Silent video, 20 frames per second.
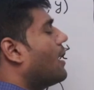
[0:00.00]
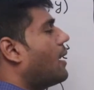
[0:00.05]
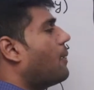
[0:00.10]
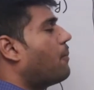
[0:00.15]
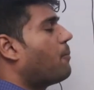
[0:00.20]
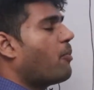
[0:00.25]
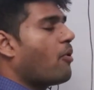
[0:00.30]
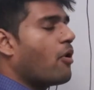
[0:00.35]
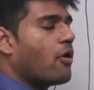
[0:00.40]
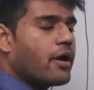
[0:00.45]
a
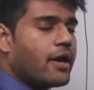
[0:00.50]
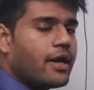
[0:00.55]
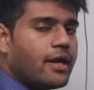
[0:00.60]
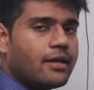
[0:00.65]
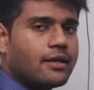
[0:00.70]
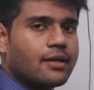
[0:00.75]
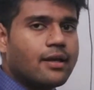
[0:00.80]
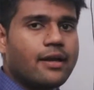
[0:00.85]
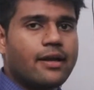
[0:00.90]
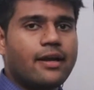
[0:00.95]

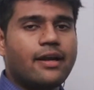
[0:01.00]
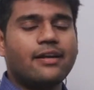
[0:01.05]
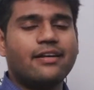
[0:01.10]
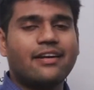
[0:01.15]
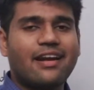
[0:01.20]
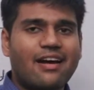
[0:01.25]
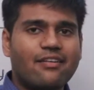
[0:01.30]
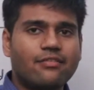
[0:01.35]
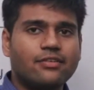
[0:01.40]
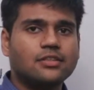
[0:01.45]
point in
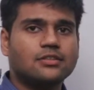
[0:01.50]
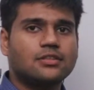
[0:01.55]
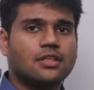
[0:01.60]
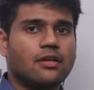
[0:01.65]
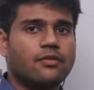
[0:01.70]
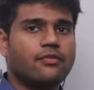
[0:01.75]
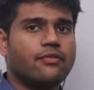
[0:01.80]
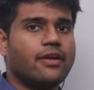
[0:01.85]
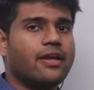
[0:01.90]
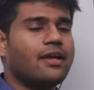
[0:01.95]
traverse
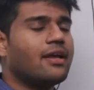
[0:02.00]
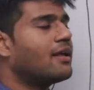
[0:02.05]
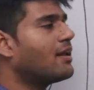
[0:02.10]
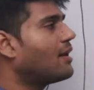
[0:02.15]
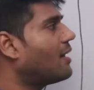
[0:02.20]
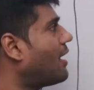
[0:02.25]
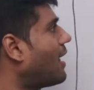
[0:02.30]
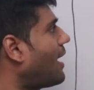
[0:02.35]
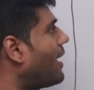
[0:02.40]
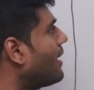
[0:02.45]
survey
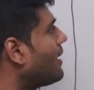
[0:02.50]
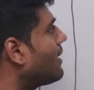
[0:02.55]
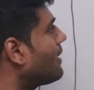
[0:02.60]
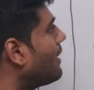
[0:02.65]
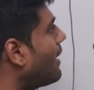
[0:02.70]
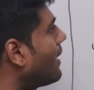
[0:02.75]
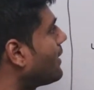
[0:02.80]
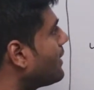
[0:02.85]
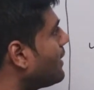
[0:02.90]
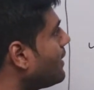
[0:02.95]
like
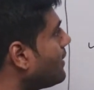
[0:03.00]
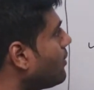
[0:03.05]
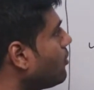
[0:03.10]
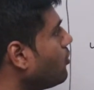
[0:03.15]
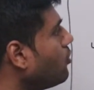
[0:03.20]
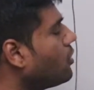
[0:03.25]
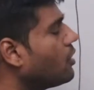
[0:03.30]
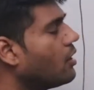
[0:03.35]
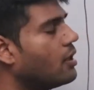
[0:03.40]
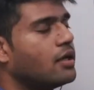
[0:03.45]

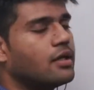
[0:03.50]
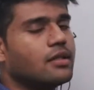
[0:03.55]
latitude,